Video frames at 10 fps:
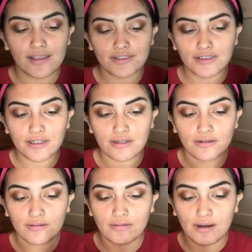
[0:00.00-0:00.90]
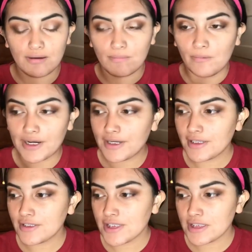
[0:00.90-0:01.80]
So we're gonna
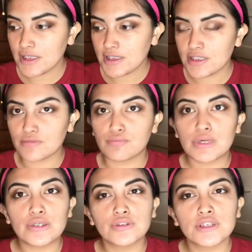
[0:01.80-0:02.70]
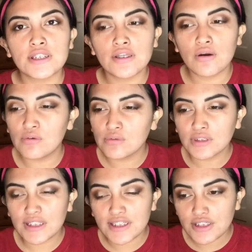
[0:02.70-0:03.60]
use like this rosy
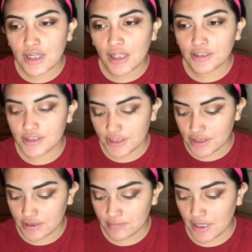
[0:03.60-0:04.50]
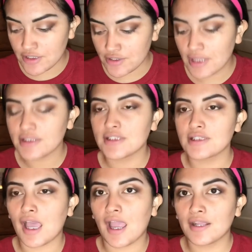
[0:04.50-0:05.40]
gold-ish color just because my dress is
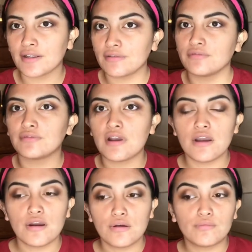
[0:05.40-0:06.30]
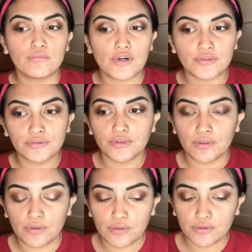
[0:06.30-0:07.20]
kind of rose
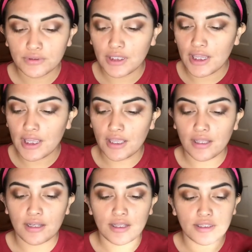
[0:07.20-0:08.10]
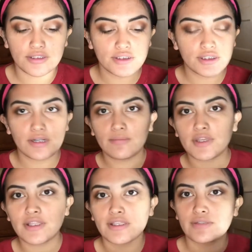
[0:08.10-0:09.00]
gold, and it's just gonna
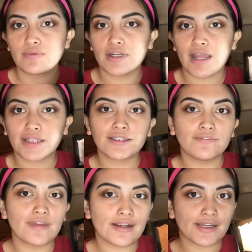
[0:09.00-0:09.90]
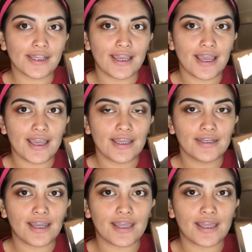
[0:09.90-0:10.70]
be this one at the very end.